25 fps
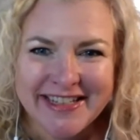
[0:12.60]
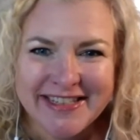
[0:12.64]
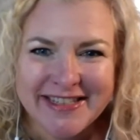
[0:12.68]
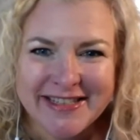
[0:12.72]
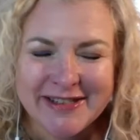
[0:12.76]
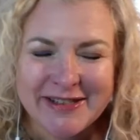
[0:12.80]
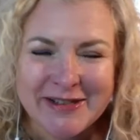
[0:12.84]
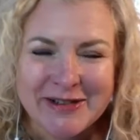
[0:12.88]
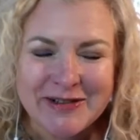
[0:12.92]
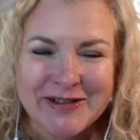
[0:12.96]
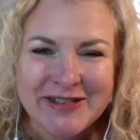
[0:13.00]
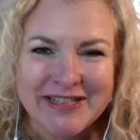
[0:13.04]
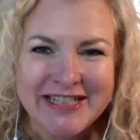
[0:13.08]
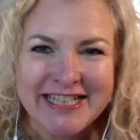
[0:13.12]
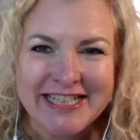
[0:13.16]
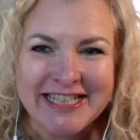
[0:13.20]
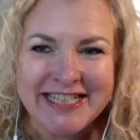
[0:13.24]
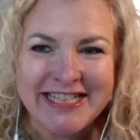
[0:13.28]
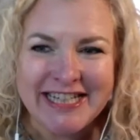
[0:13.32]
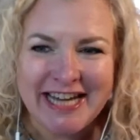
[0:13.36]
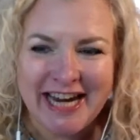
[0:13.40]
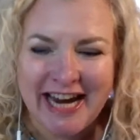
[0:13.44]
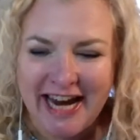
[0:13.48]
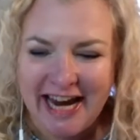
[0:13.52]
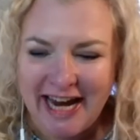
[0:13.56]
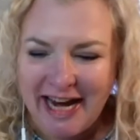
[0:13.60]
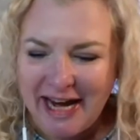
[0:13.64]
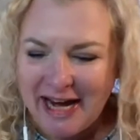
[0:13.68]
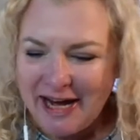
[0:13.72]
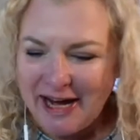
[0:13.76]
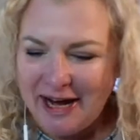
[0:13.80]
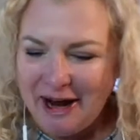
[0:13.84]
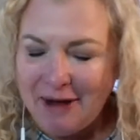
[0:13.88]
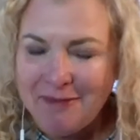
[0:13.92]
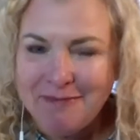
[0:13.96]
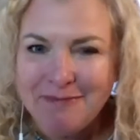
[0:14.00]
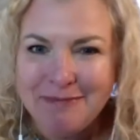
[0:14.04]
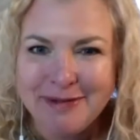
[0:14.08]
So
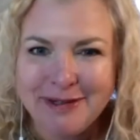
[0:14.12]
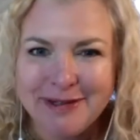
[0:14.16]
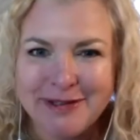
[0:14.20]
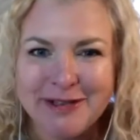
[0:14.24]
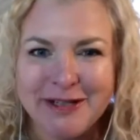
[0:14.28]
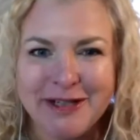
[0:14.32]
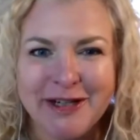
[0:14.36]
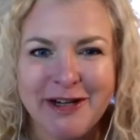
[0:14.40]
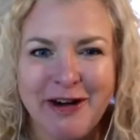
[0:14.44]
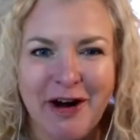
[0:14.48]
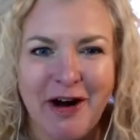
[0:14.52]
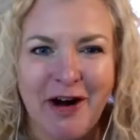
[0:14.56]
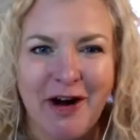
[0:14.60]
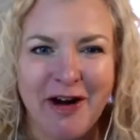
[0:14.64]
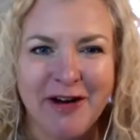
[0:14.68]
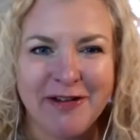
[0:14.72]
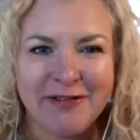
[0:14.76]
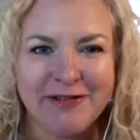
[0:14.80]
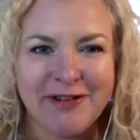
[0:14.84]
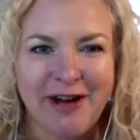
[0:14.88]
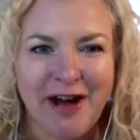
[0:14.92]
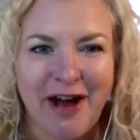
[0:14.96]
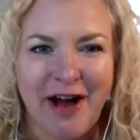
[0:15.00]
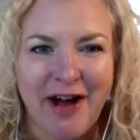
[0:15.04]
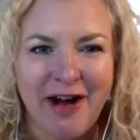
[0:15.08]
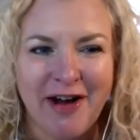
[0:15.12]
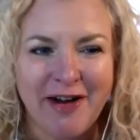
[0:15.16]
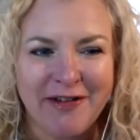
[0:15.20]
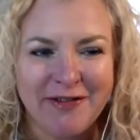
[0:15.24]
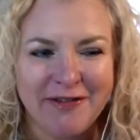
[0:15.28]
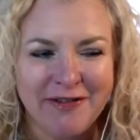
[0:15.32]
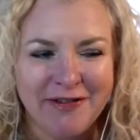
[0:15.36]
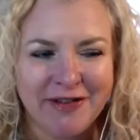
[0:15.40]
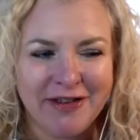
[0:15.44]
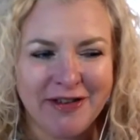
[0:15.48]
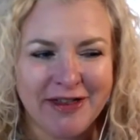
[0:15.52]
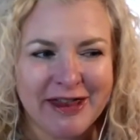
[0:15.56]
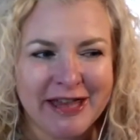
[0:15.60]
today I'm building off
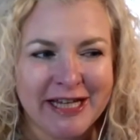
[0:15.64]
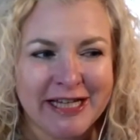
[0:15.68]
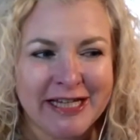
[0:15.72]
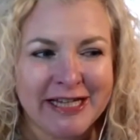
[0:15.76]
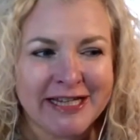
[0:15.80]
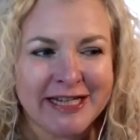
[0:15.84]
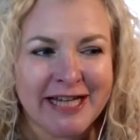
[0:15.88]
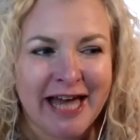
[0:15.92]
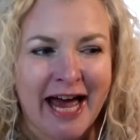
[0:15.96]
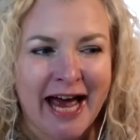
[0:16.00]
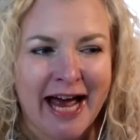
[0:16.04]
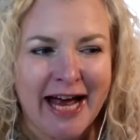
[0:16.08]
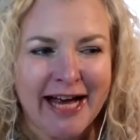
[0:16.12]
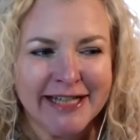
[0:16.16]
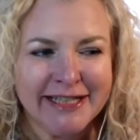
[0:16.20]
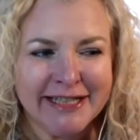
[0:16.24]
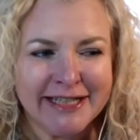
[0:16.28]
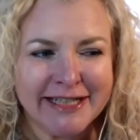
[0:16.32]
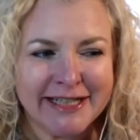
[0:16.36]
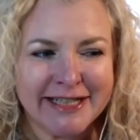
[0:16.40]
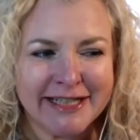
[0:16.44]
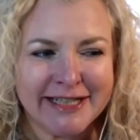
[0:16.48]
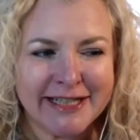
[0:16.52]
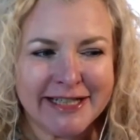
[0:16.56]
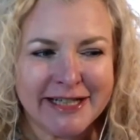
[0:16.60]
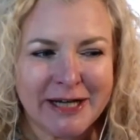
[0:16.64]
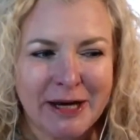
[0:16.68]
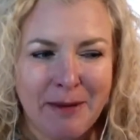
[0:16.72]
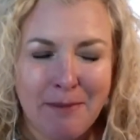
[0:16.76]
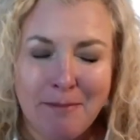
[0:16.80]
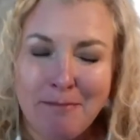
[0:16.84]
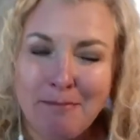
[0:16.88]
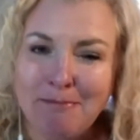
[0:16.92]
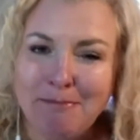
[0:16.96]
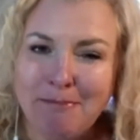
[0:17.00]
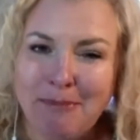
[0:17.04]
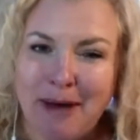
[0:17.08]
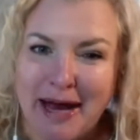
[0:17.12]
of the last
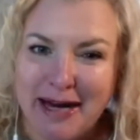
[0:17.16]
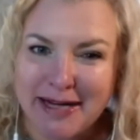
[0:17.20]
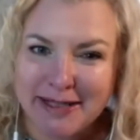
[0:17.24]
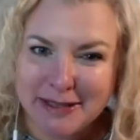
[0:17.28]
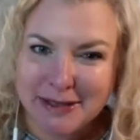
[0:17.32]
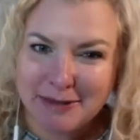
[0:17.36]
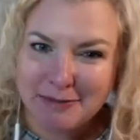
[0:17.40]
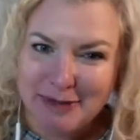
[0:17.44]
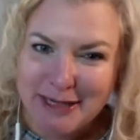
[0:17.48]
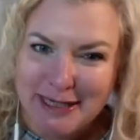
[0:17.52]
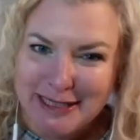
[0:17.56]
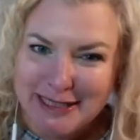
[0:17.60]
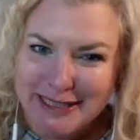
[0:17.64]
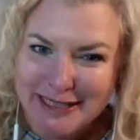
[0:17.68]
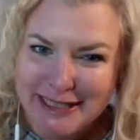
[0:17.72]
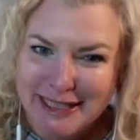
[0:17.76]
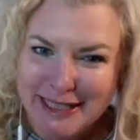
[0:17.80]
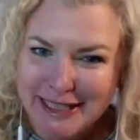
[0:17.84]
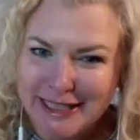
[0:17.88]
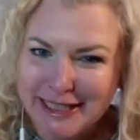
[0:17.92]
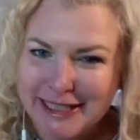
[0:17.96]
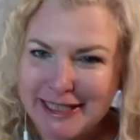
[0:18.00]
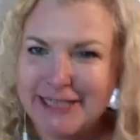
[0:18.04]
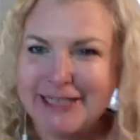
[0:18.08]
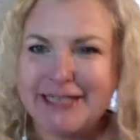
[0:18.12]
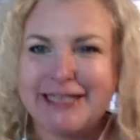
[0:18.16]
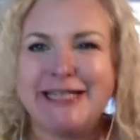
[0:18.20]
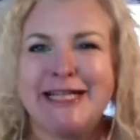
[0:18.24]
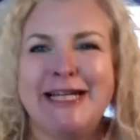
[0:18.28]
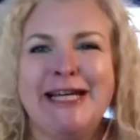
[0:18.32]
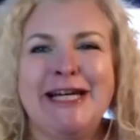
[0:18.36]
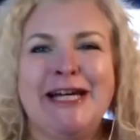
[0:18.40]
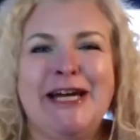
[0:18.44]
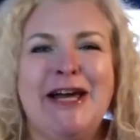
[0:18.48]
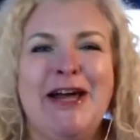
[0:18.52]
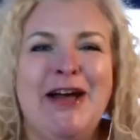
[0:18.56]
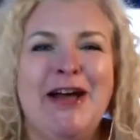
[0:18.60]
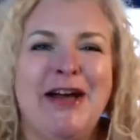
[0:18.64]
back to basics
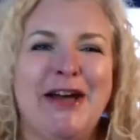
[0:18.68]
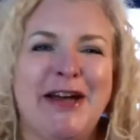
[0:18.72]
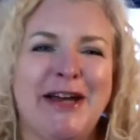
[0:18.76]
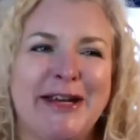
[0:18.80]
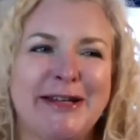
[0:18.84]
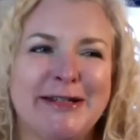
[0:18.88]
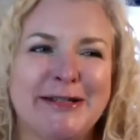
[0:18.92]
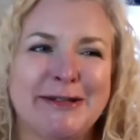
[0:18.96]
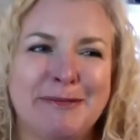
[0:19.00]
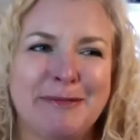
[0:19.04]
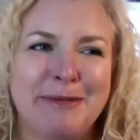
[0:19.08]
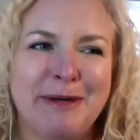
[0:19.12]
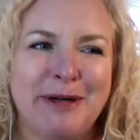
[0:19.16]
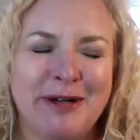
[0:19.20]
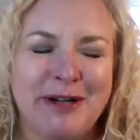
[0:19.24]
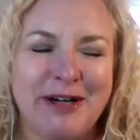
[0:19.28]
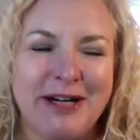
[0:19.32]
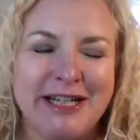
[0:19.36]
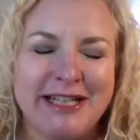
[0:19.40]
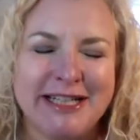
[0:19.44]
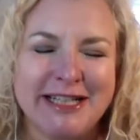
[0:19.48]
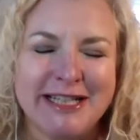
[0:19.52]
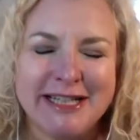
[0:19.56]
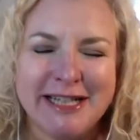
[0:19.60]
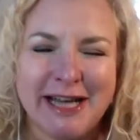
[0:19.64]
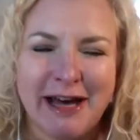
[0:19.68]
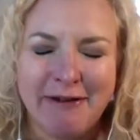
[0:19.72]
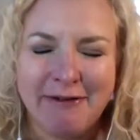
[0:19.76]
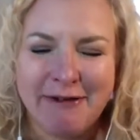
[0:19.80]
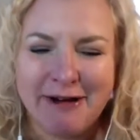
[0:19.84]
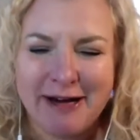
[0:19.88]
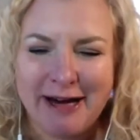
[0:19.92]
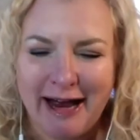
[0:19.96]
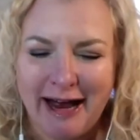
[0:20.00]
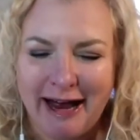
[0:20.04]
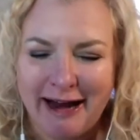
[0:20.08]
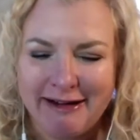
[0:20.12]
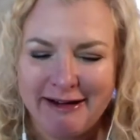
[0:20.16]
experience that
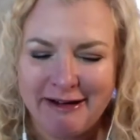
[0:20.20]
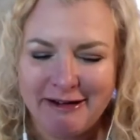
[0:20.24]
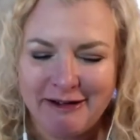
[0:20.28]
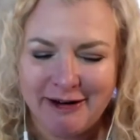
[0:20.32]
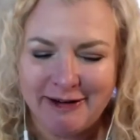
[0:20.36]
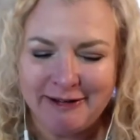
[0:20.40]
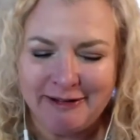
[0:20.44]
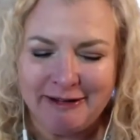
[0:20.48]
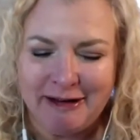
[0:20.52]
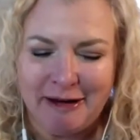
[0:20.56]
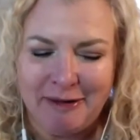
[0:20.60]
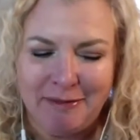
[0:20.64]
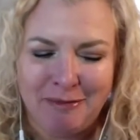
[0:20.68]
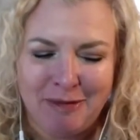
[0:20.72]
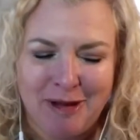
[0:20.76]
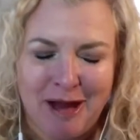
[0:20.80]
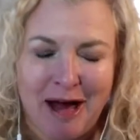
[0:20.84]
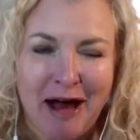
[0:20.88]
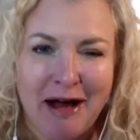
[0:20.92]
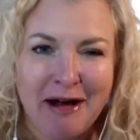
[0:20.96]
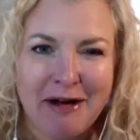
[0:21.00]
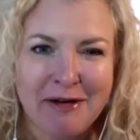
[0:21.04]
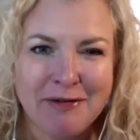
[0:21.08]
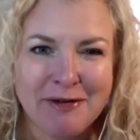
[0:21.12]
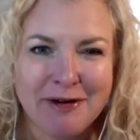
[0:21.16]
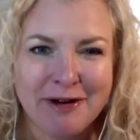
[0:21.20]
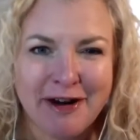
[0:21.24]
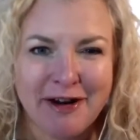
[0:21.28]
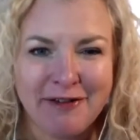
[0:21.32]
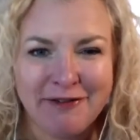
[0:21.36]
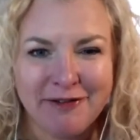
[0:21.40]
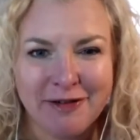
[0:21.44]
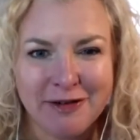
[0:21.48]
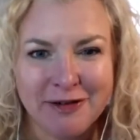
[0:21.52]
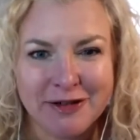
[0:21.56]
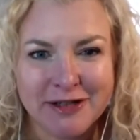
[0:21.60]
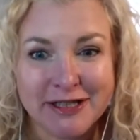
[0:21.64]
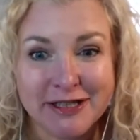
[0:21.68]
we had here on LitBlock, where I
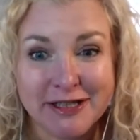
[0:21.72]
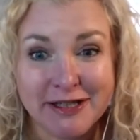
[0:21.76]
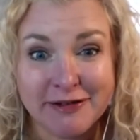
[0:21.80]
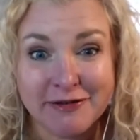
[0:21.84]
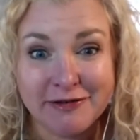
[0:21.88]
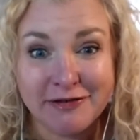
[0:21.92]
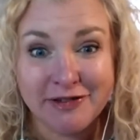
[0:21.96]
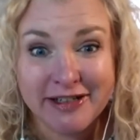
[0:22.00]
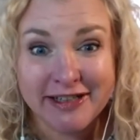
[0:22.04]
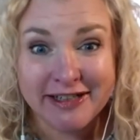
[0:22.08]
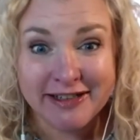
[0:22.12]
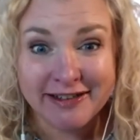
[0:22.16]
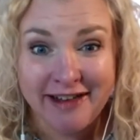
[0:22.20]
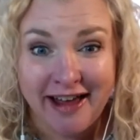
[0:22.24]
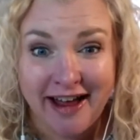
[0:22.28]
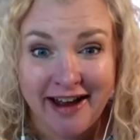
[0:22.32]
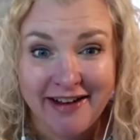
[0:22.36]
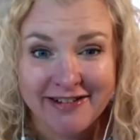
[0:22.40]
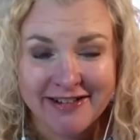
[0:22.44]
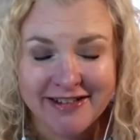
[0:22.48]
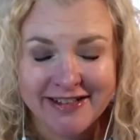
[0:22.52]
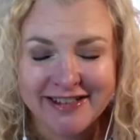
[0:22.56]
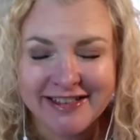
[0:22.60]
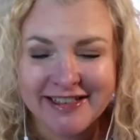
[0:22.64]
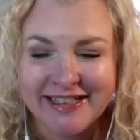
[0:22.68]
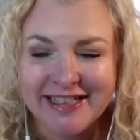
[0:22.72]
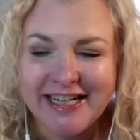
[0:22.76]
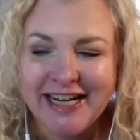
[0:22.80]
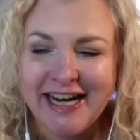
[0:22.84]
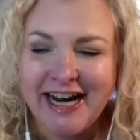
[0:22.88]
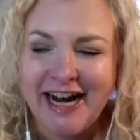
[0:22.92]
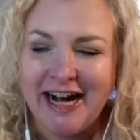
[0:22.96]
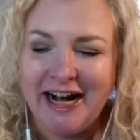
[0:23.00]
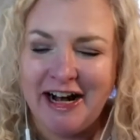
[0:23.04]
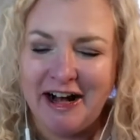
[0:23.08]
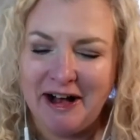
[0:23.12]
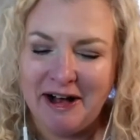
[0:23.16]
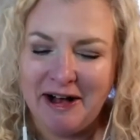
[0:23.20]
focused on read aloud
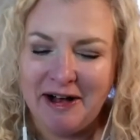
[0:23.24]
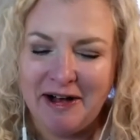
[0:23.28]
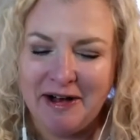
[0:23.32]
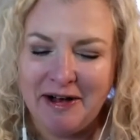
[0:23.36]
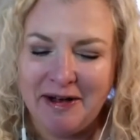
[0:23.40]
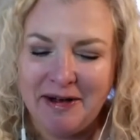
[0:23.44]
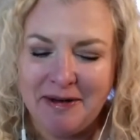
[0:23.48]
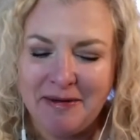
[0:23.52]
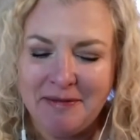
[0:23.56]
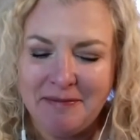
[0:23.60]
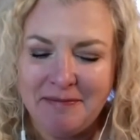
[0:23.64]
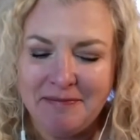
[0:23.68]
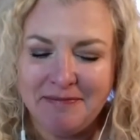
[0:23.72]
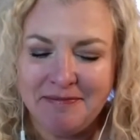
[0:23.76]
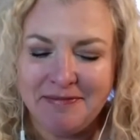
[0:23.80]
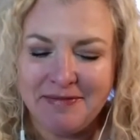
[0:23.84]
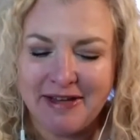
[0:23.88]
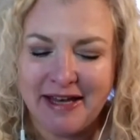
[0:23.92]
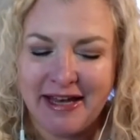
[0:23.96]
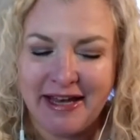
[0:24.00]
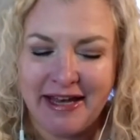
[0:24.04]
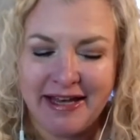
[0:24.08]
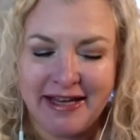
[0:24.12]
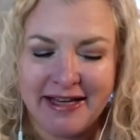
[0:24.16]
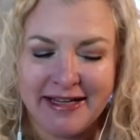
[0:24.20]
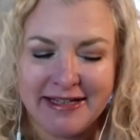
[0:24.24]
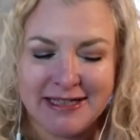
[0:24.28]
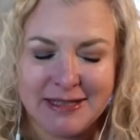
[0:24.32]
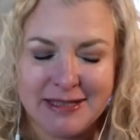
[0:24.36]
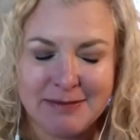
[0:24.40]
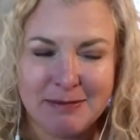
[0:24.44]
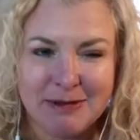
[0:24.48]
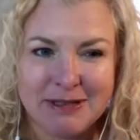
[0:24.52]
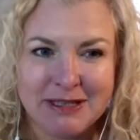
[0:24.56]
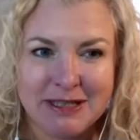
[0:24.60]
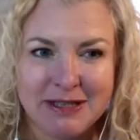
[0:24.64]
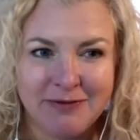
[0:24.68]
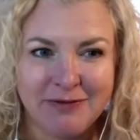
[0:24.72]
and
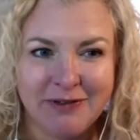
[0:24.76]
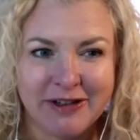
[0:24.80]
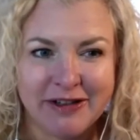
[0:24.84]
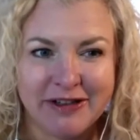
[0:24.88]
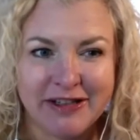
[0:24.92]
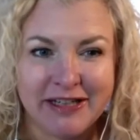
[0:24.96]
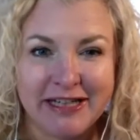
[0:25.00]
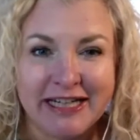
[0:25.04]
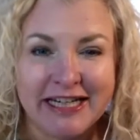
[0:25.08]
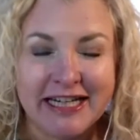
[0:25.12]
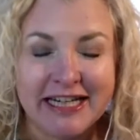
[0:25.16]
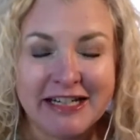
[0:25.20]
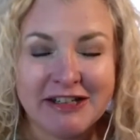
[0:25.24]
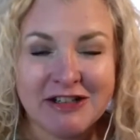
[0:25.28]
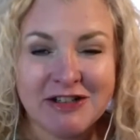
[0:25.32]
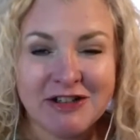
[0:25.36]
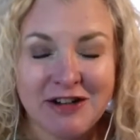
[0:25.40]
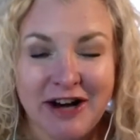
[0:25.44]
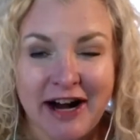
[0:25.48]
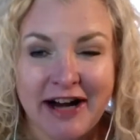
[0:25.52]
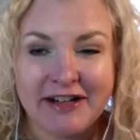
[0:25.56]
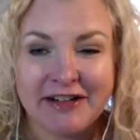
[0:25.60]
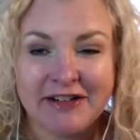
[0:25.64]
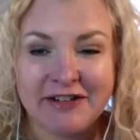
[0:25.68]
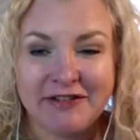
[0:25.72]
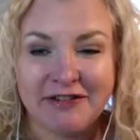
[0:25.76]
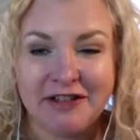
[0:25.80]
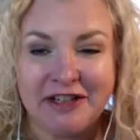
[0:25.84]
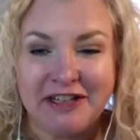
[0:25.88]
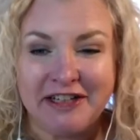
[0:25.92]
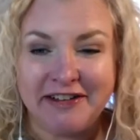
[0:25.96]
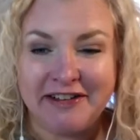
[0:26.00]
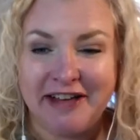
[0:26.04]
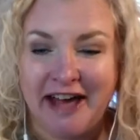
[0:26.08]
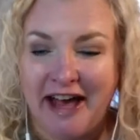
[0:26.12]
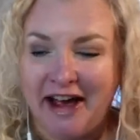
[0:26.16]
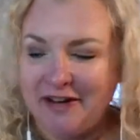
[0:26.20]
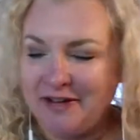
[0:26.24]
specifically an interactive
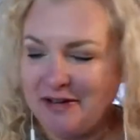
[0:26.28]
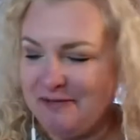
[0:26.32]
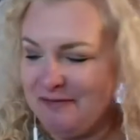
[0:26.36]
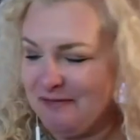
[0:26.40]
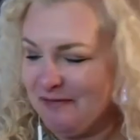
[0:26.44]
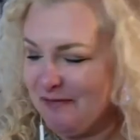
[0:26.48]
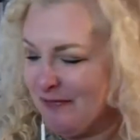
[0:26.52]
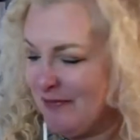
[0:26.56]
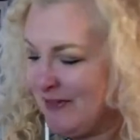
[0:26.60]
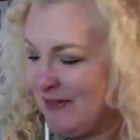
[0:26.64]
read aloud.